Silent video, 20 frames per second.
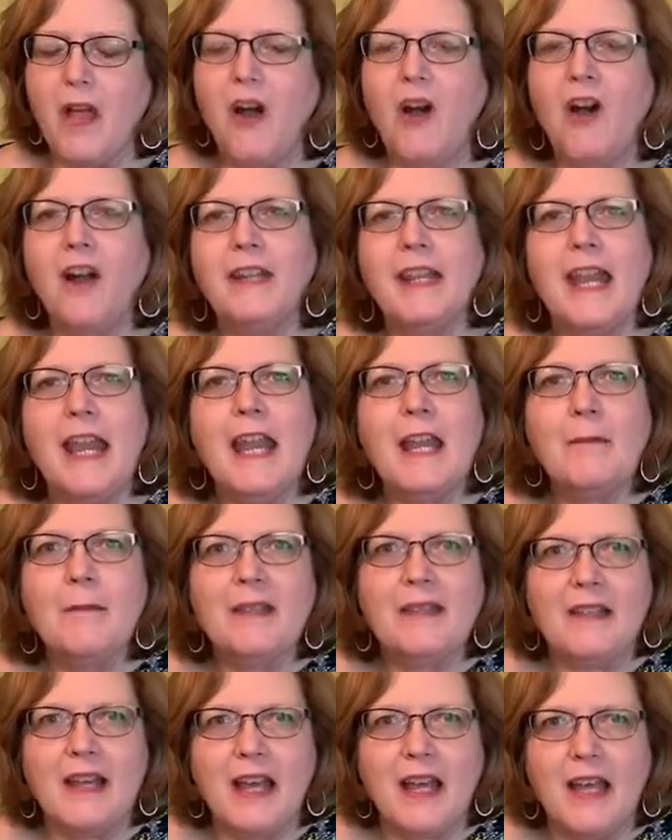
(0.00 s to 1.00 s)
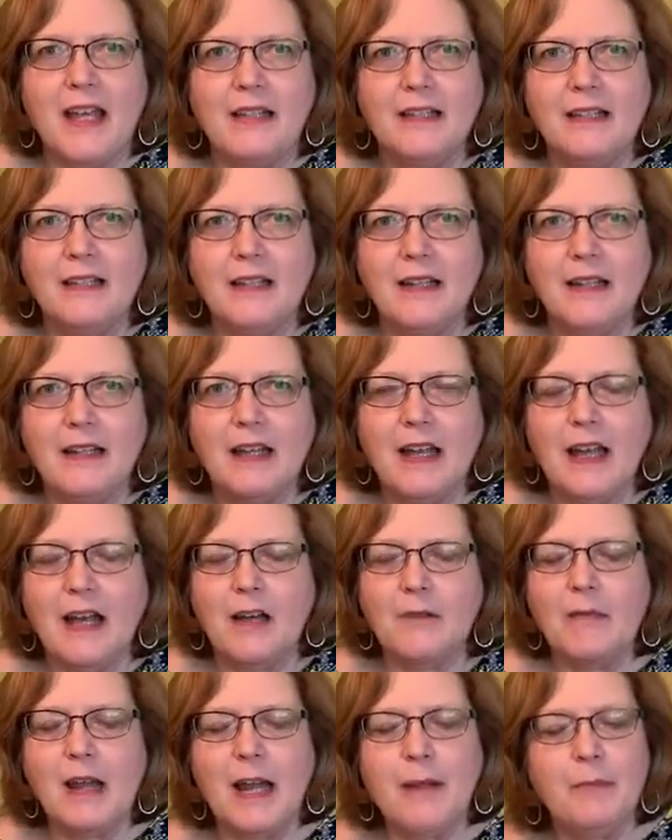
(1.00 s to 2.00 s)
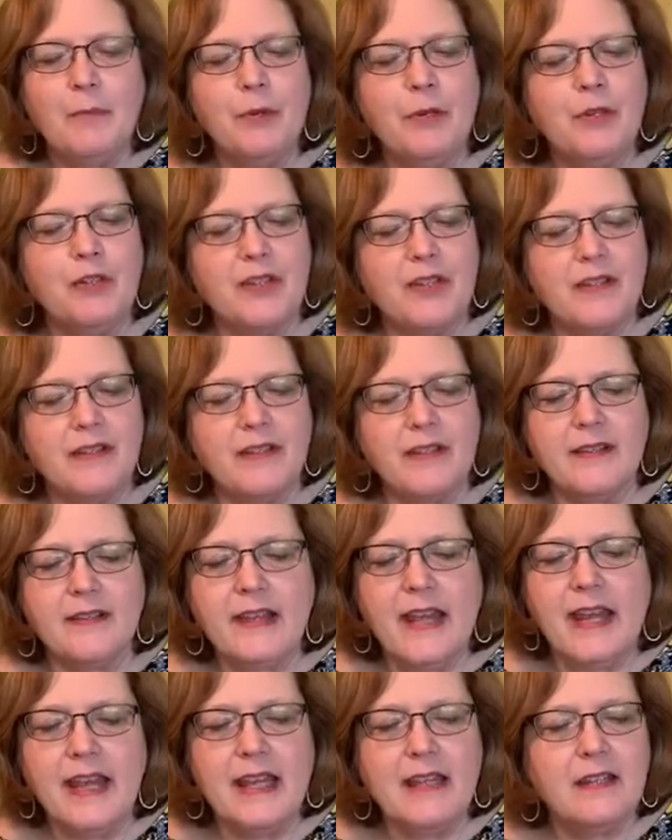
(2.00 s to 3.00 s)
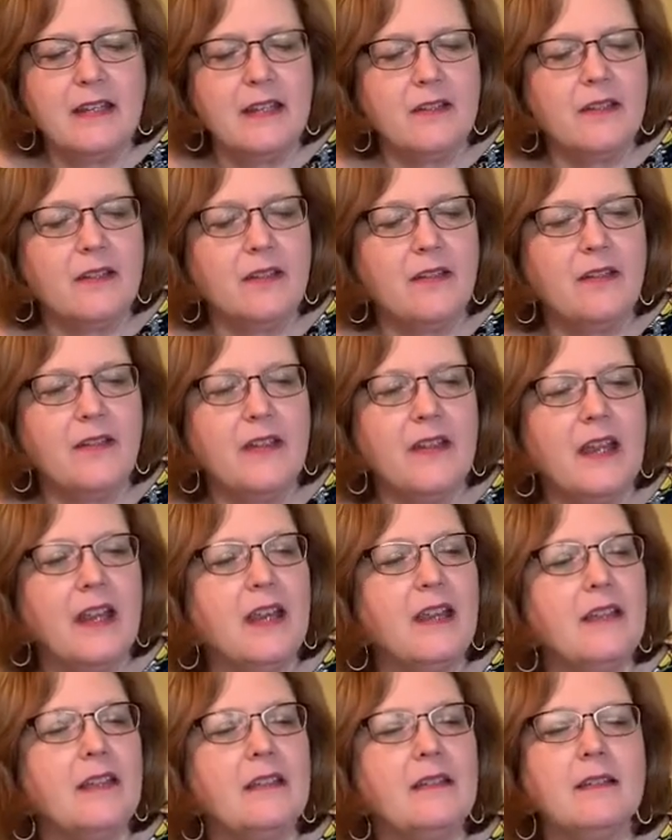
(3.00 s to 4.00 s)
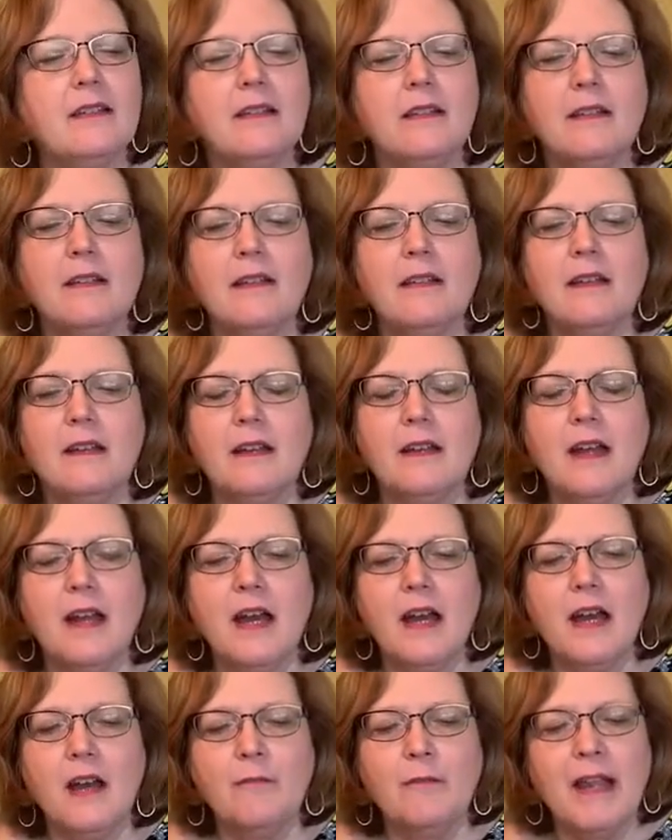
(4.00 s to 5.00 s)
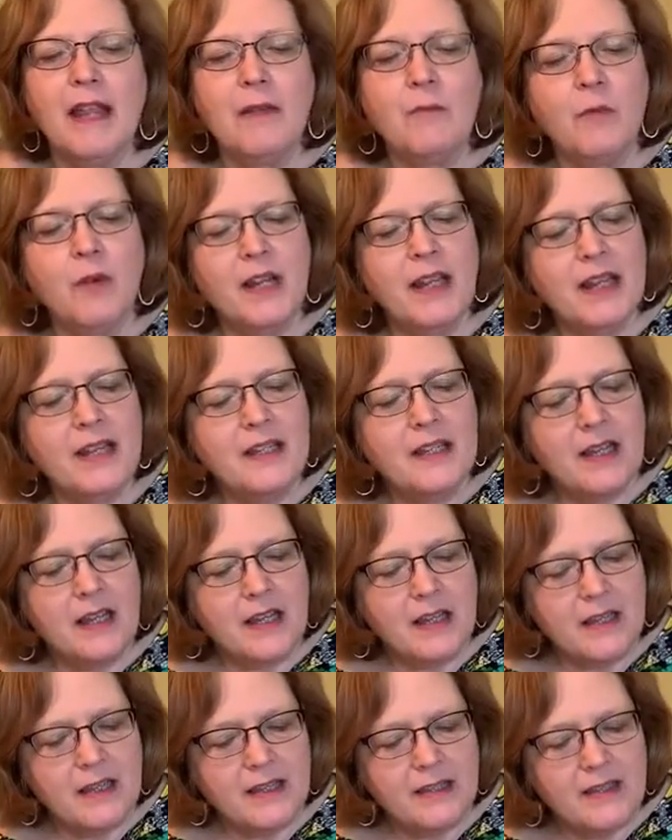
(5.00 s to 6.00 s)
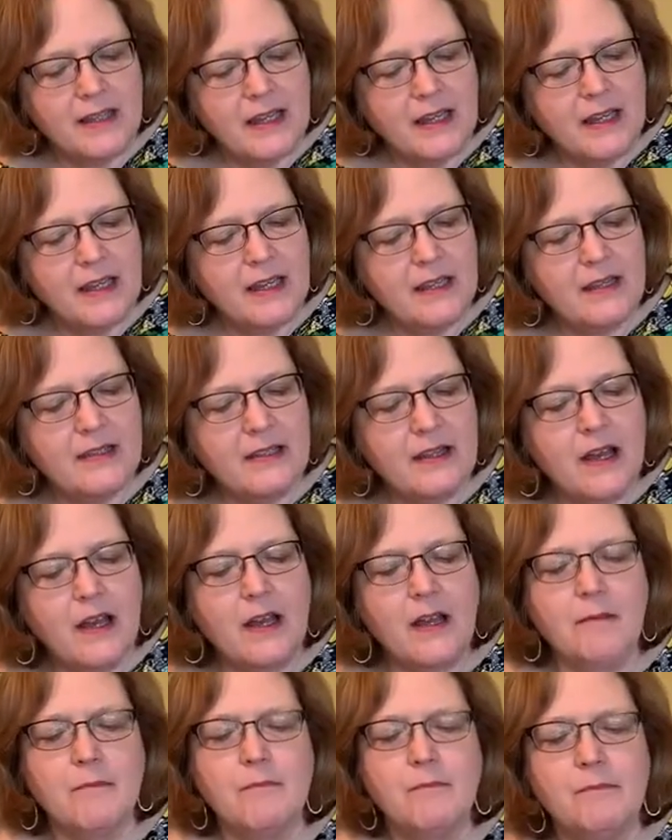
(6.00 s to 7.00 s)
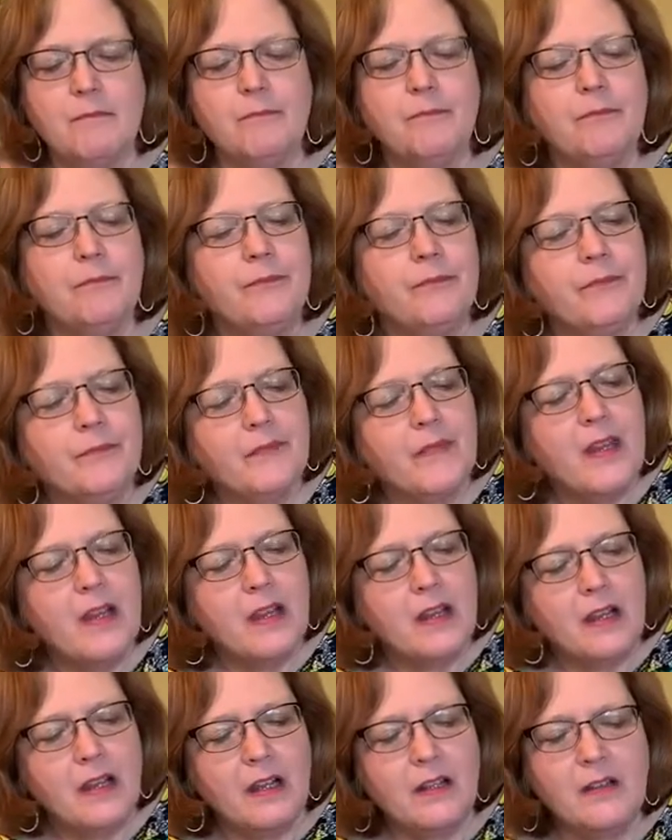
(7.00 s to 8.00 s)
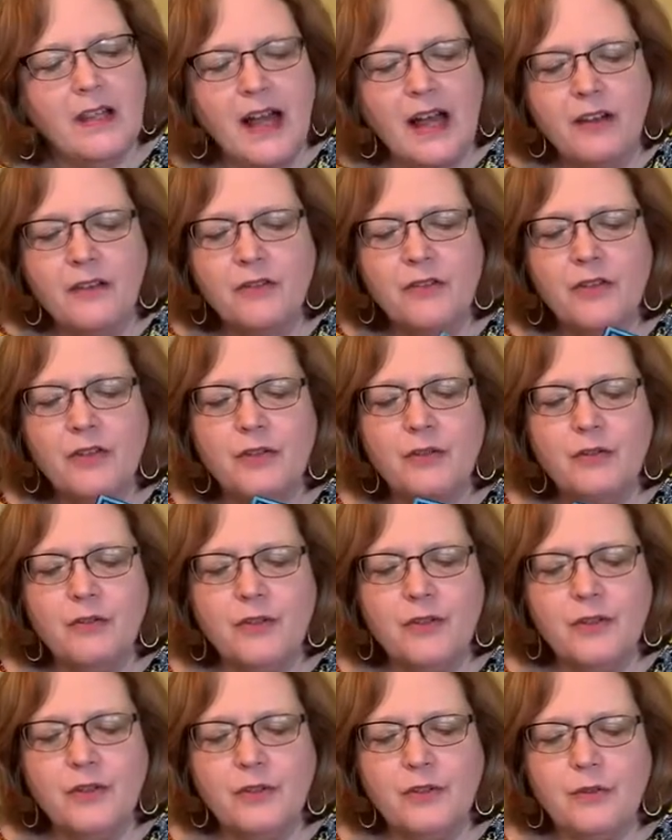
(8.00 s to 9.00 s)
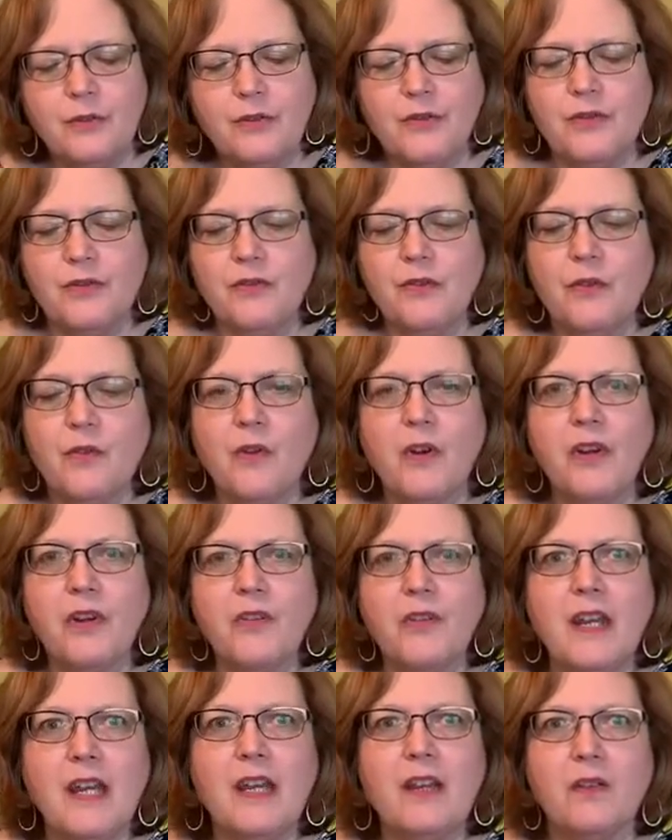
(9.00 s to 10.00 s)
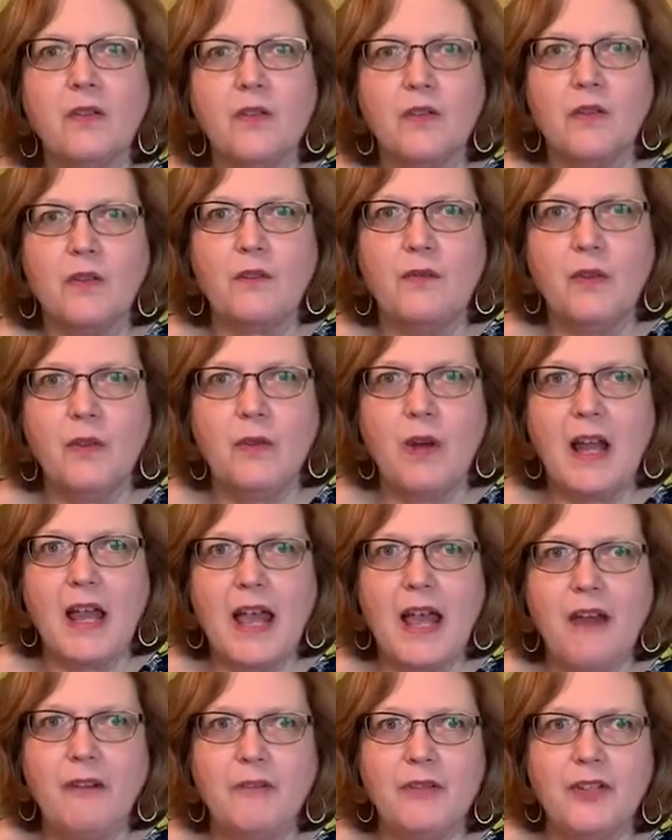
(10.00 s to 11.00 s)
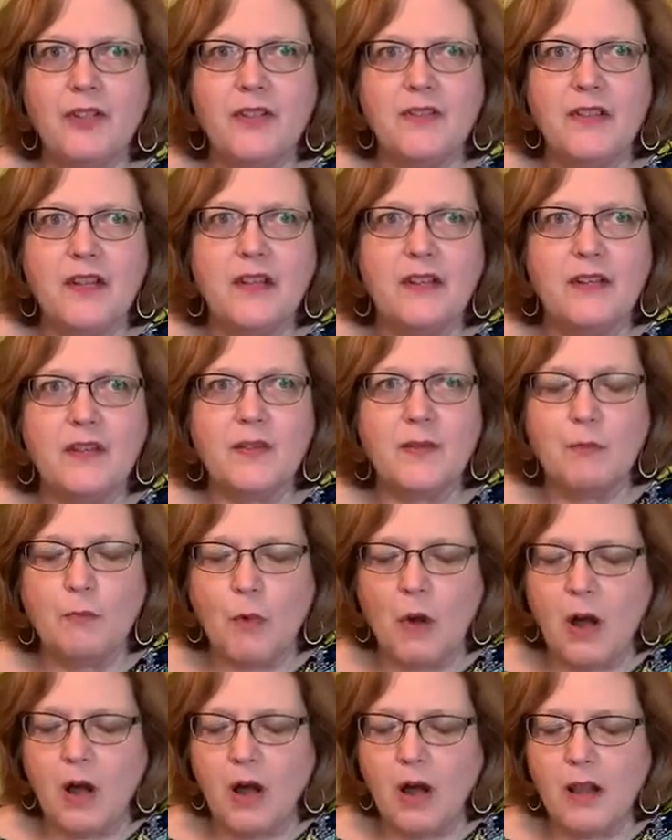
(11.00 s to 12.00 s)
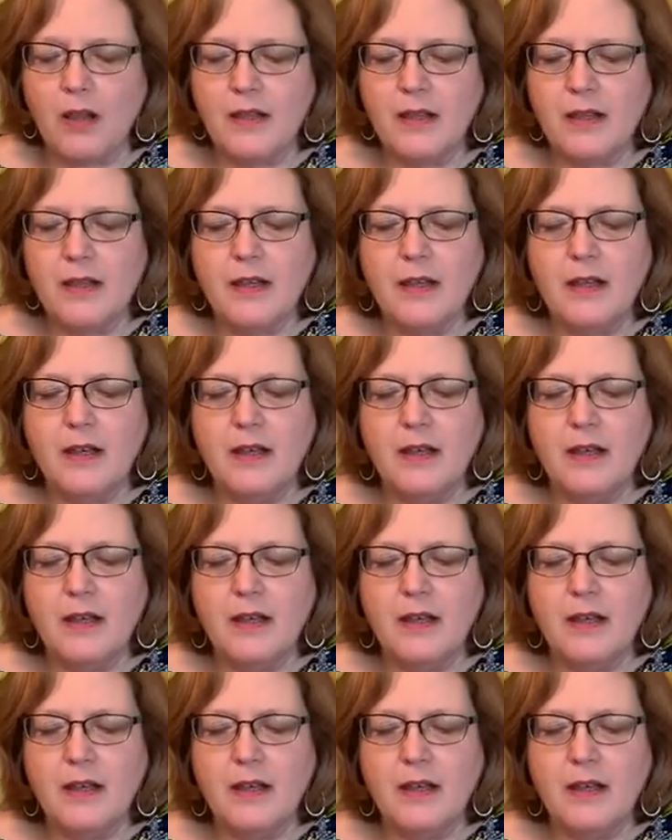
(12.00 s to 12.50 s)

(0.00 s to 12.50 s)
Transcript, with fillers: On Amazon, um, I purchased this handy little thing, um, and what it does is um, allows you to store your needles. So if you have just done a small